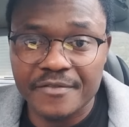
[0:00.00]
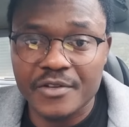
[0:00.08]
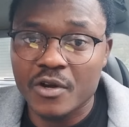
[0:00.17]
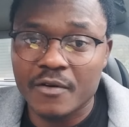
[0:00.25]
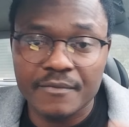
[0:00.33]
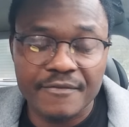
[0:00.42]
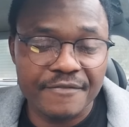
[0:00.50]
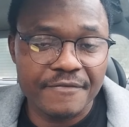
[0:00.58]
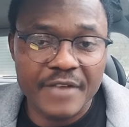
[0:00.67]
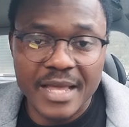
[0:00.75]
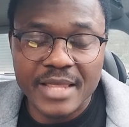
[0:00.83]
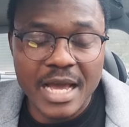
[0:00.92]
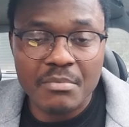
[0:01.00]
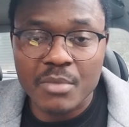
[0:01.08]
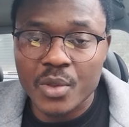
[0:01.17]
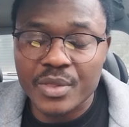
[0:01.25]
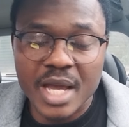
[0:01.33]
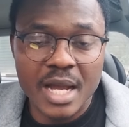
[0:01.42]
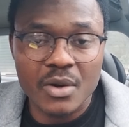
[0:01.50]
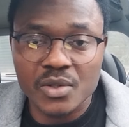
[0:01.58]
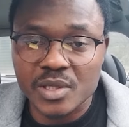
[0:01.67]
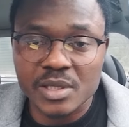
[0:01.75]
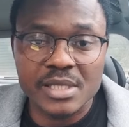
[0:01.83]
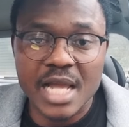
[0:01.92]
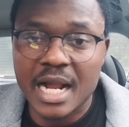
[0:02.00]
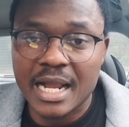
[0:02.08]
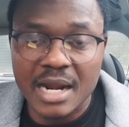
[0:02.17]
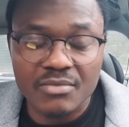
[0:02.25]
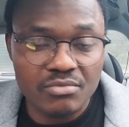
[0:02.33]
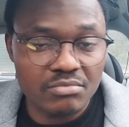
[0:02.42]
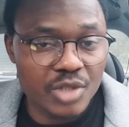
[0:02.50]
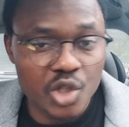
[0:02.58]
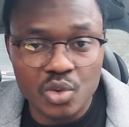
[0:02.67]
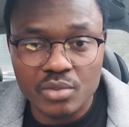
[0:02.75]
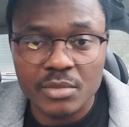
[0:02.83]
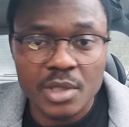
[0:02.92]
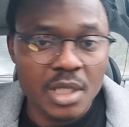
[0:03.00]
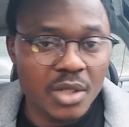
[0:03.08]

If your father, mother, or sister can, you know,